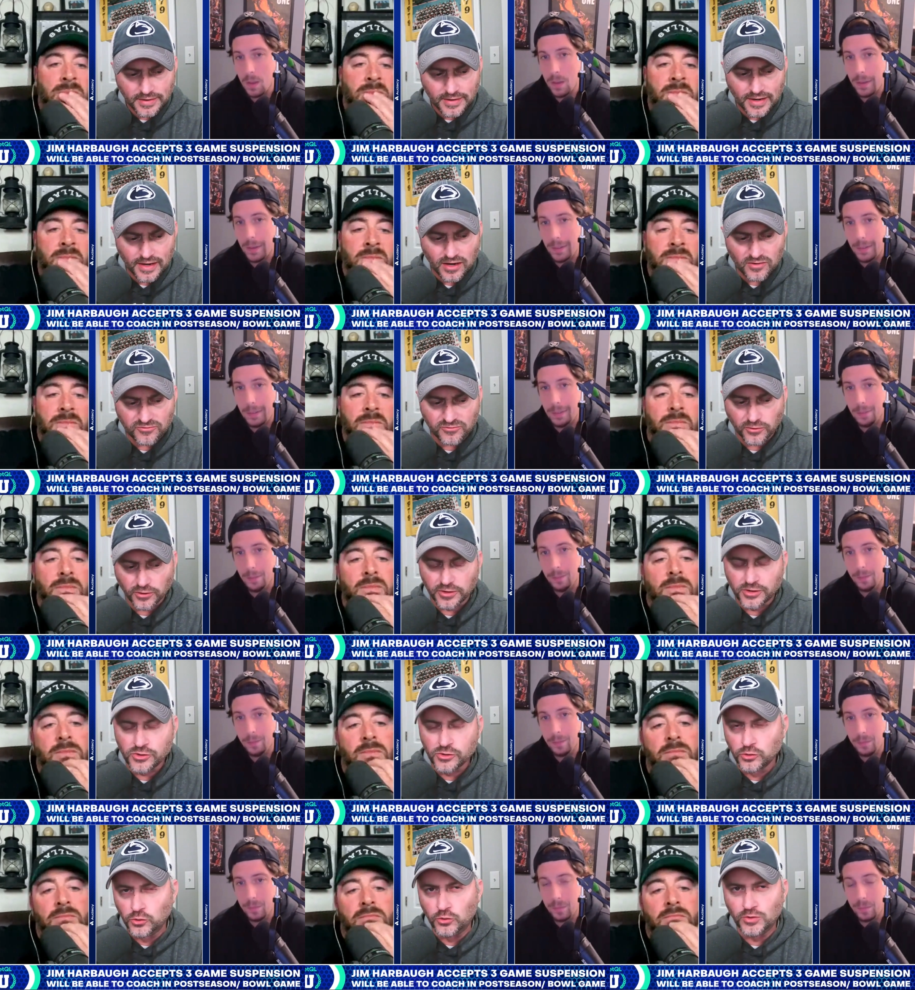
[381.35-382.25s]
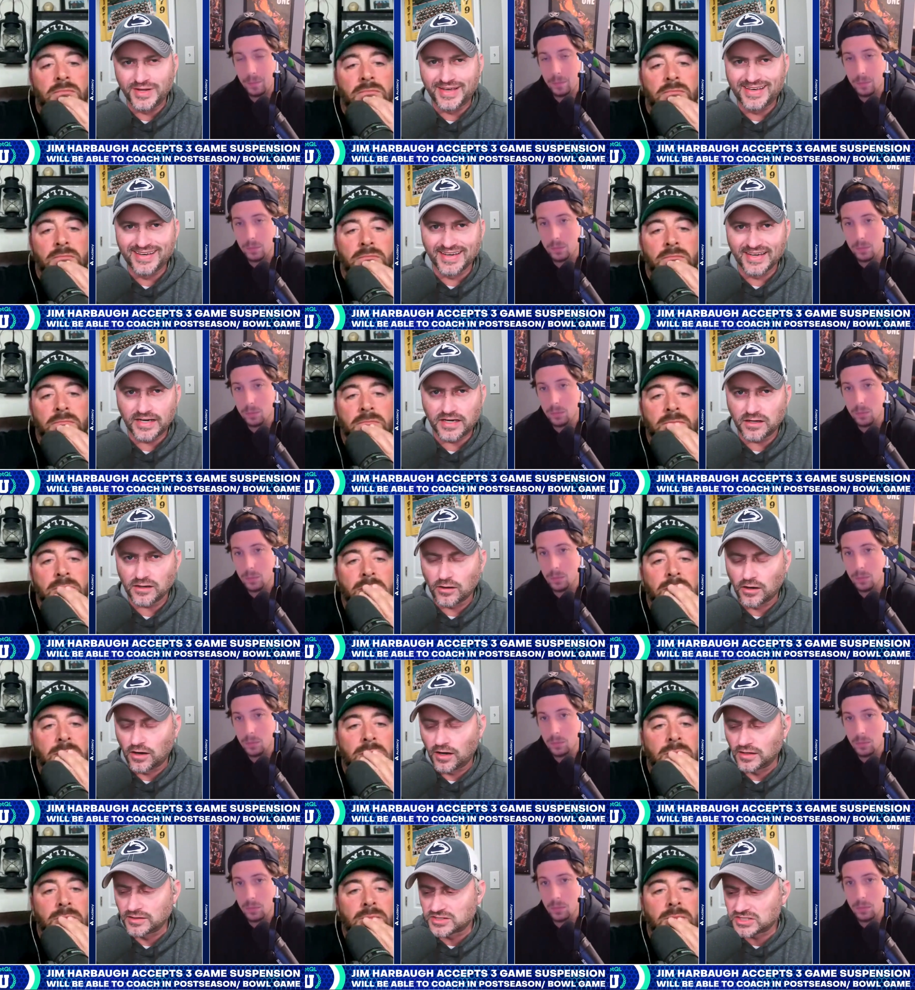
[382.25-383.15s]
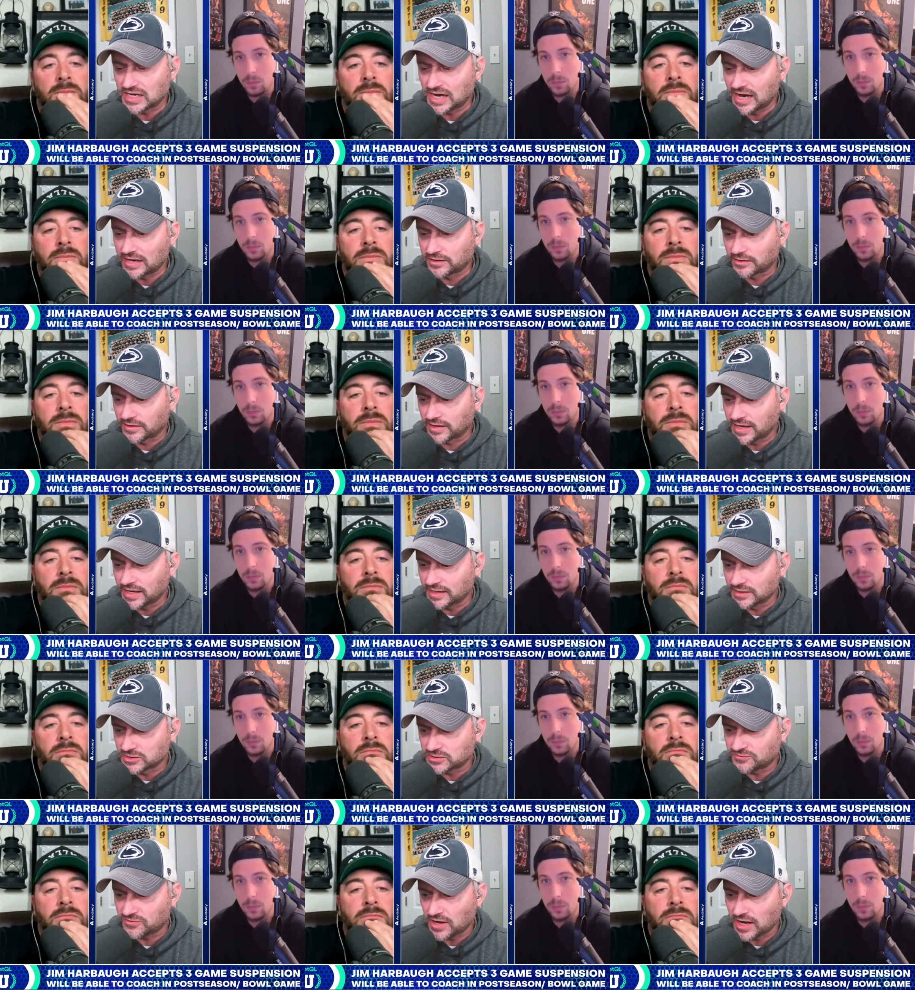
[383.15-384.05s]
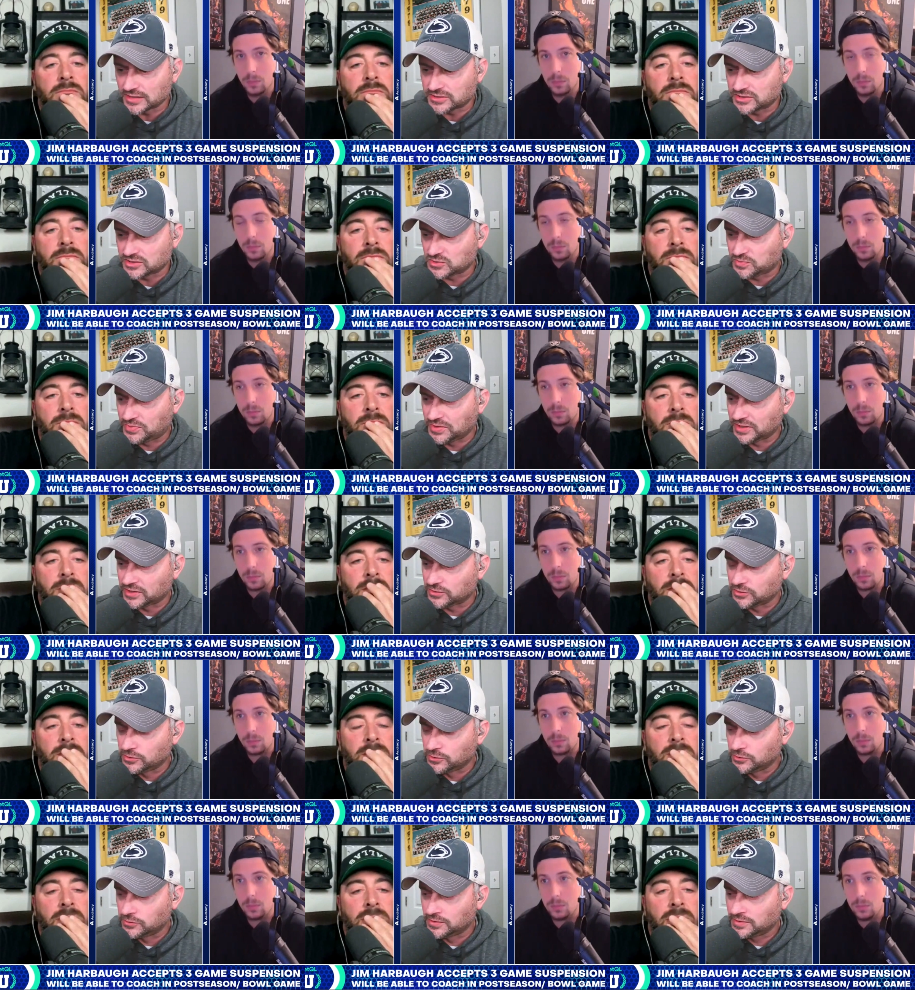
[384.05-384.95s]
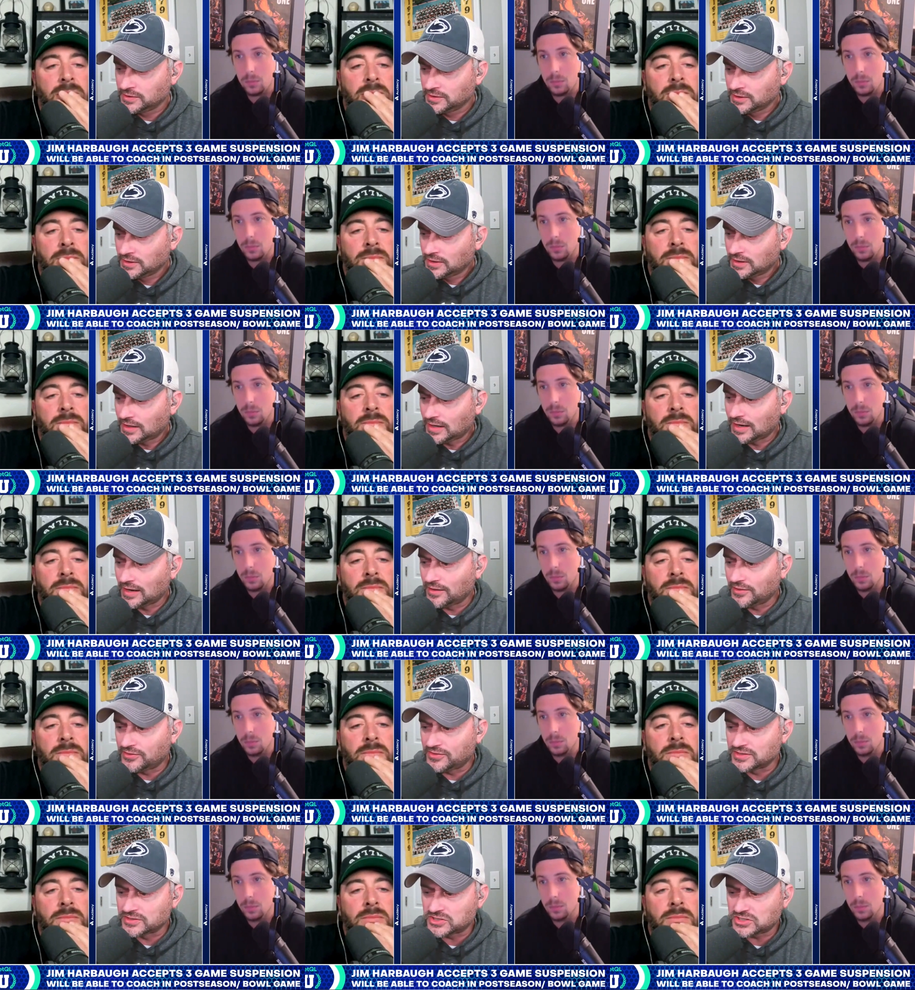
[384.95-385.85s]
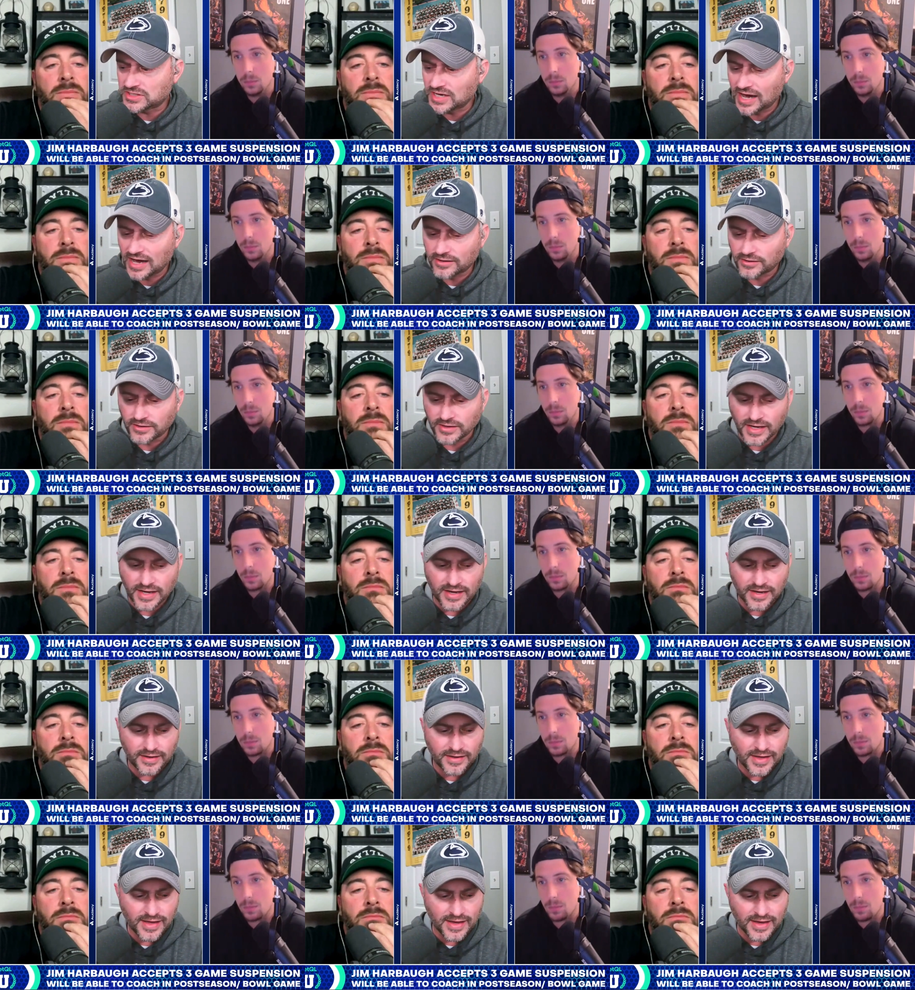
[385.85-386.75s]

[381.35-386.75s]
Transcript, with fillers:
Speaker 1: uh, for a noon kick on Saturday. It's Fox's Big Noon uh, this Saturday.